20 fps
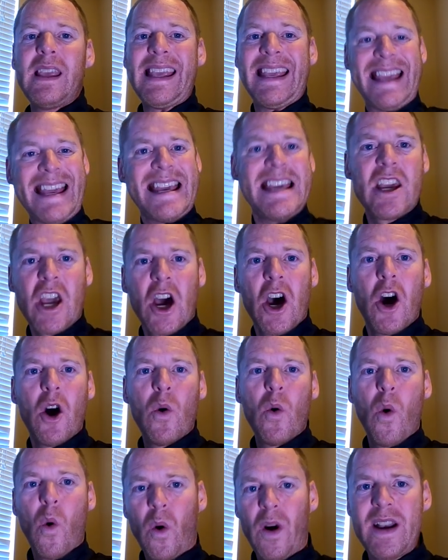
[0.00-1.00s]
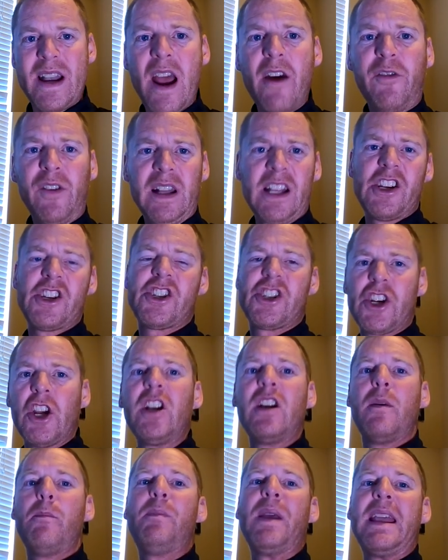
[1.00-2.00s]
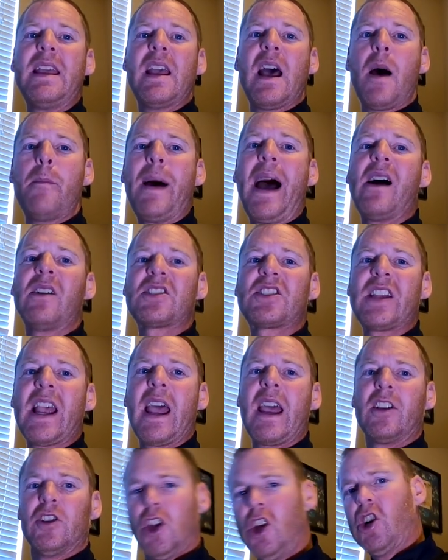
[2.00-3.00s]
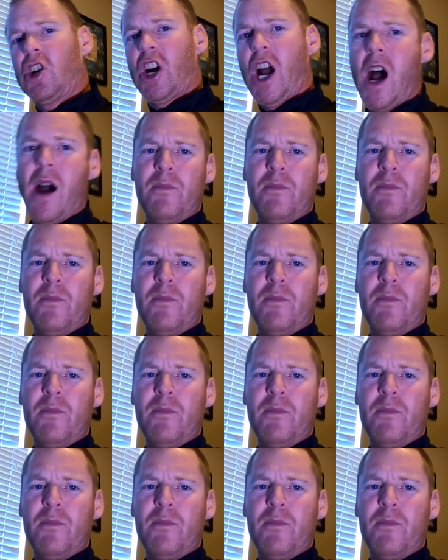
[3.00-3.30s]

ego, or it definitely shouldn't be about saying, look,